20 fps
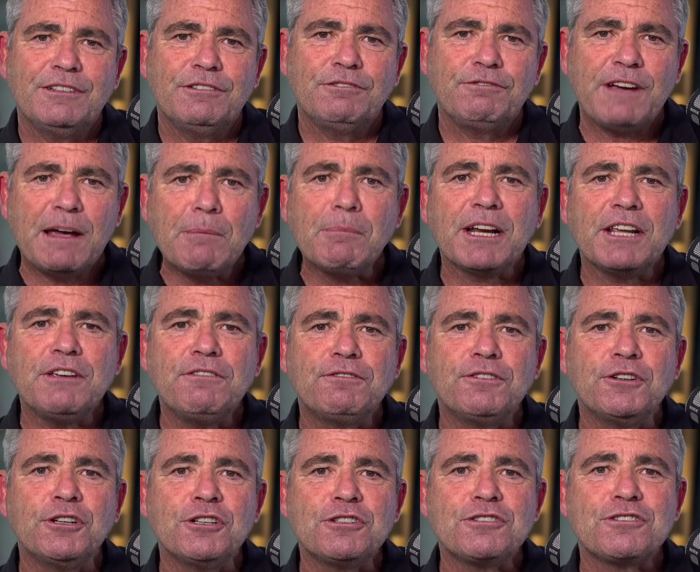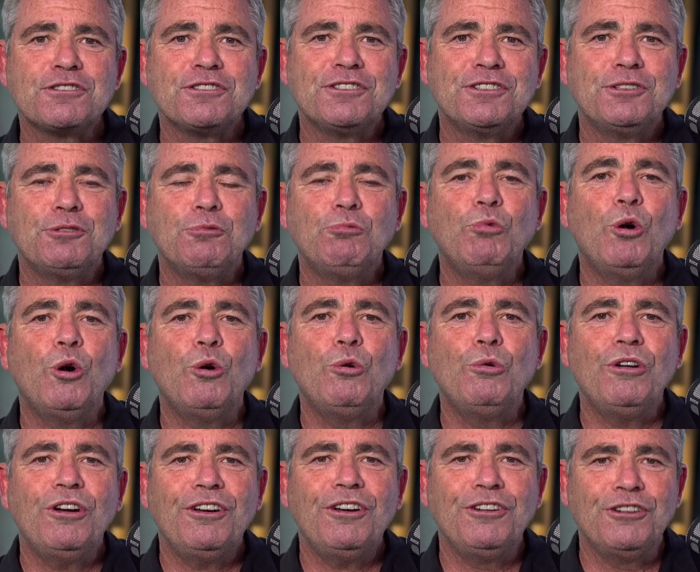Family First
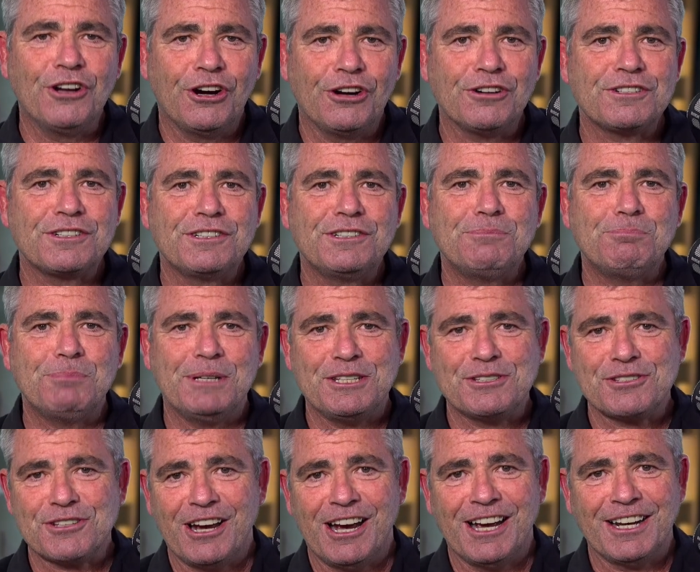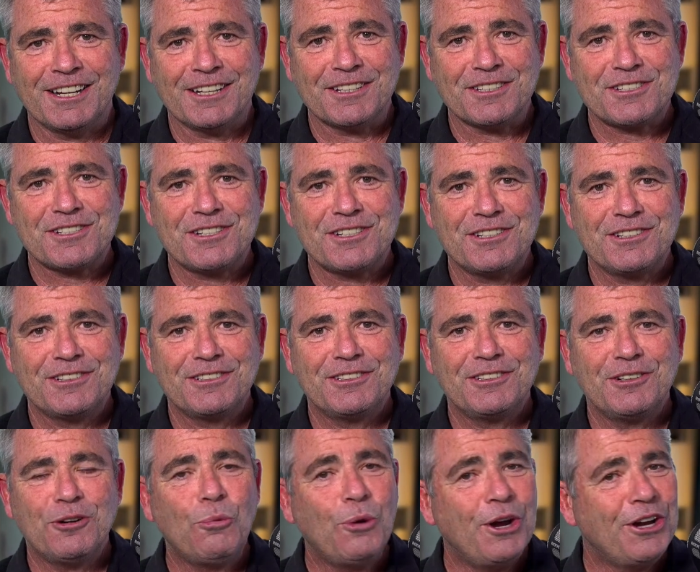will not be silenced.
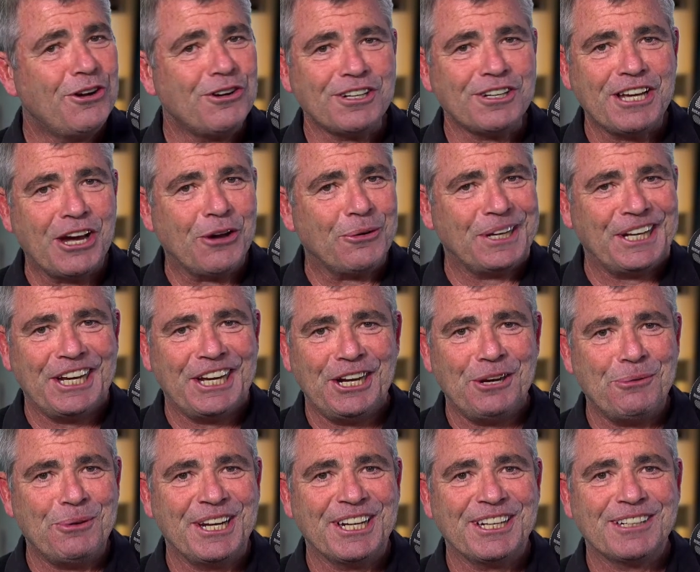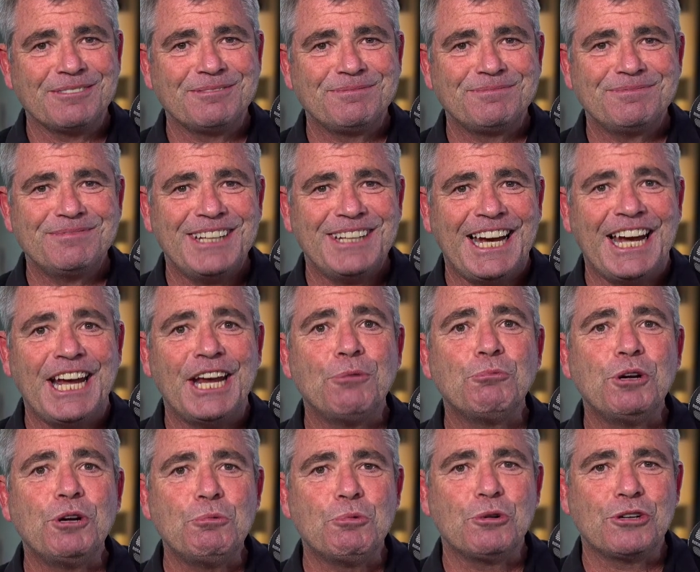We're not going anywhere,
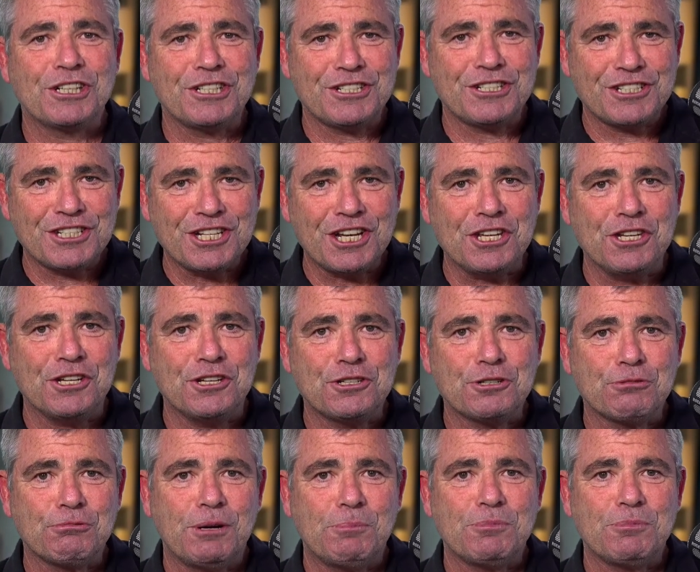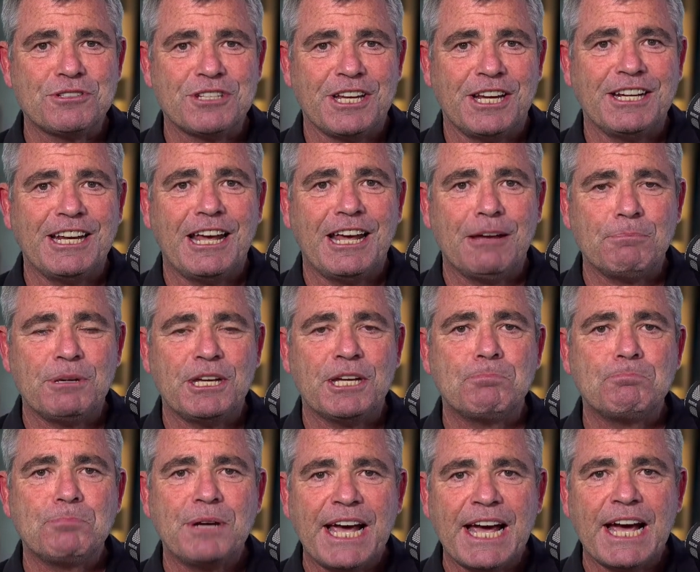and we will continue to represent and be a
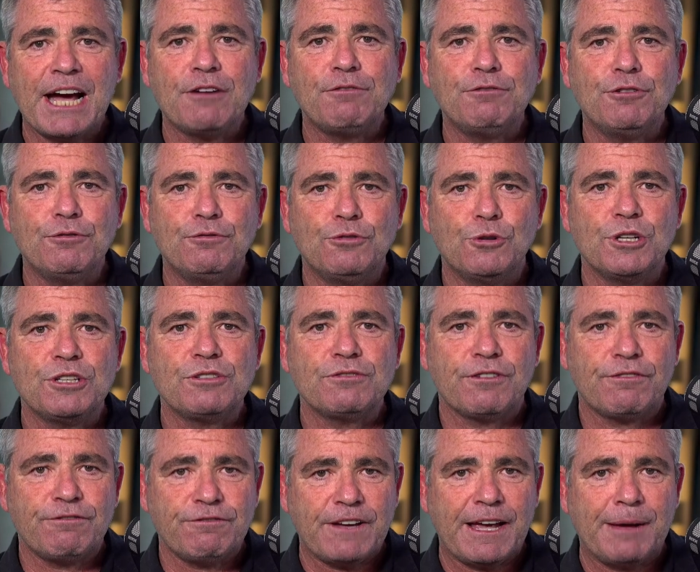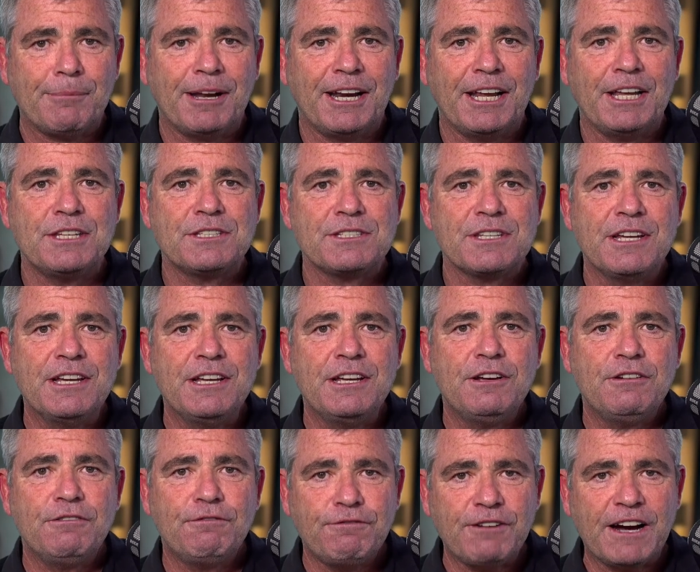powerful voice for families,
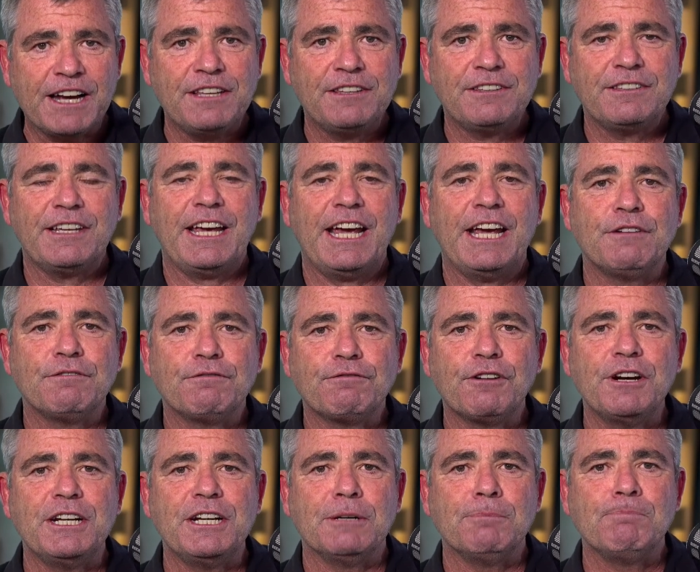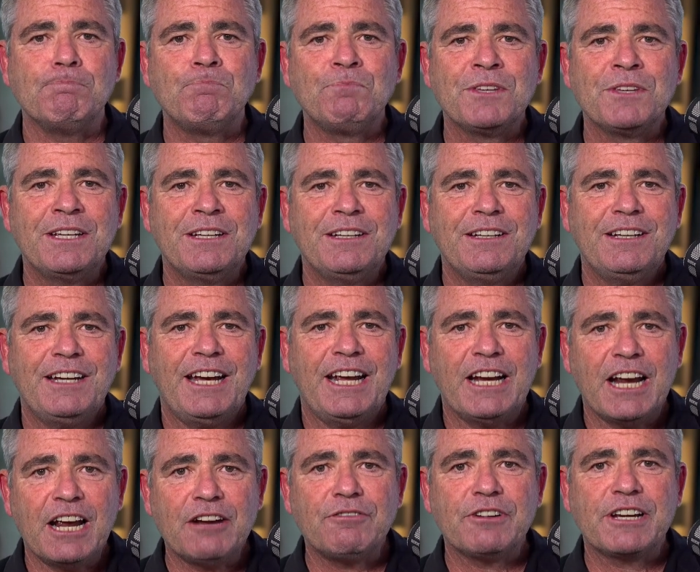faith and freedom,
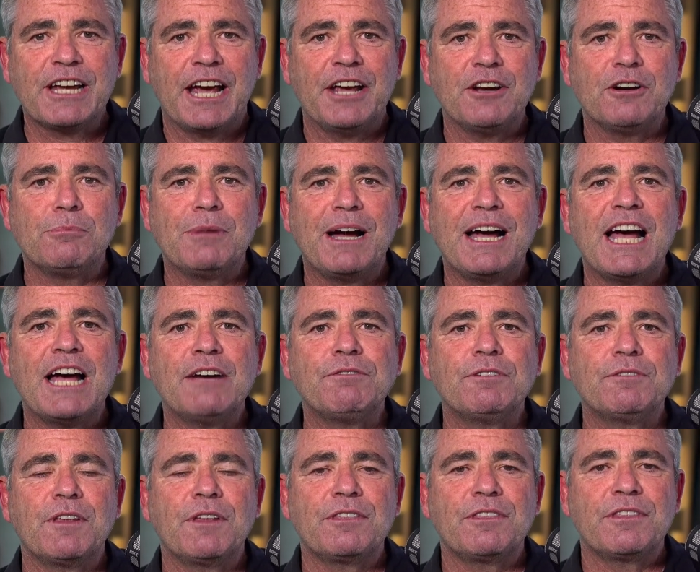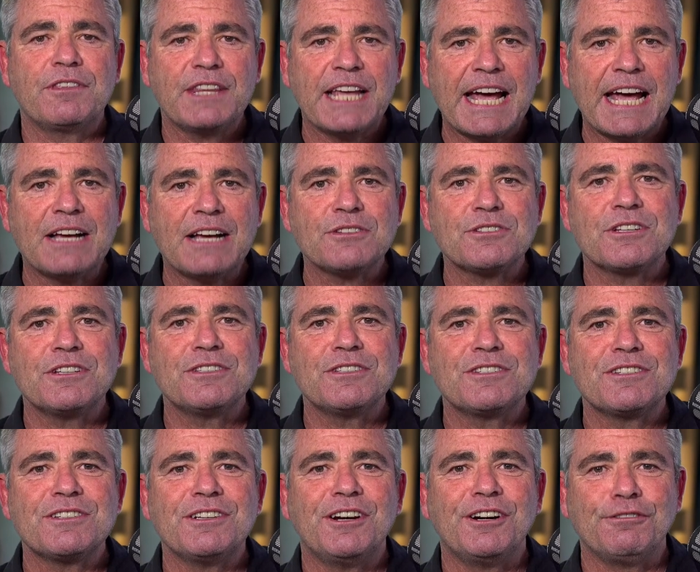and advocate on behalf of the
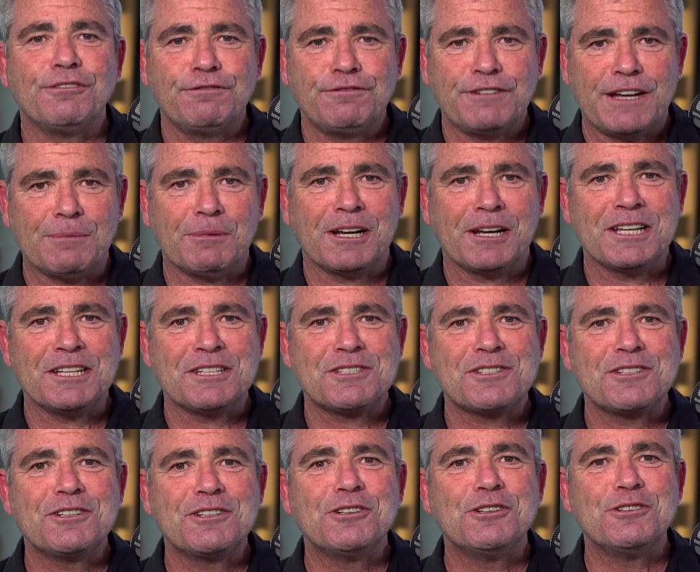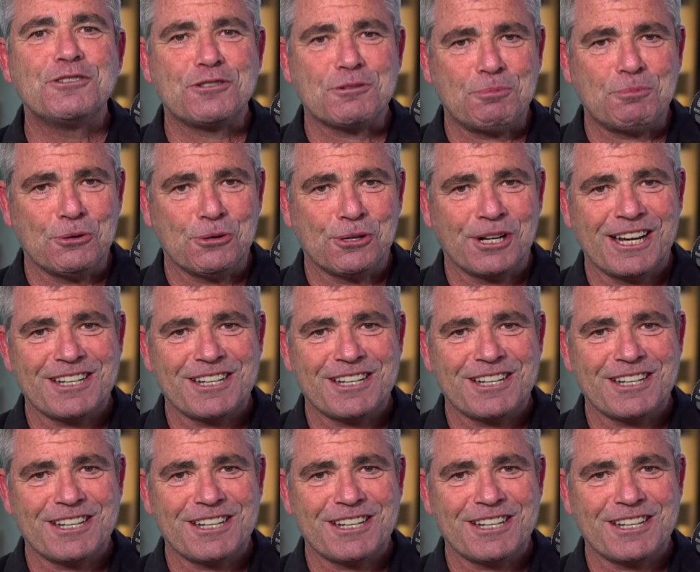thousands of families who support